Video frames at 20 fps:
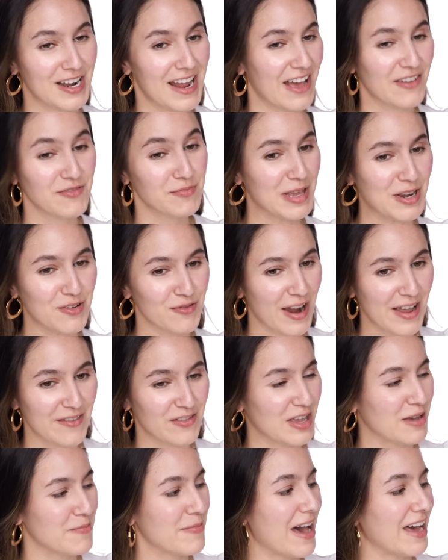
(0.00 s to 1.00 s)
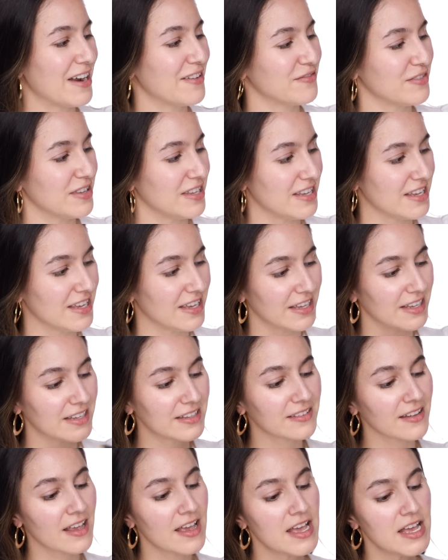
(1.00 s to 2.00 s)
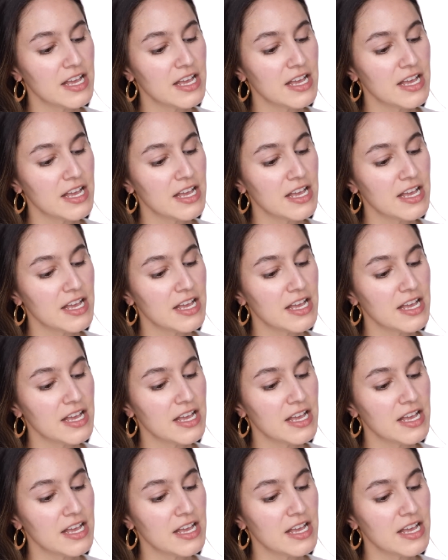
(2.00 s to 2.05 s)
have been raving about it for years.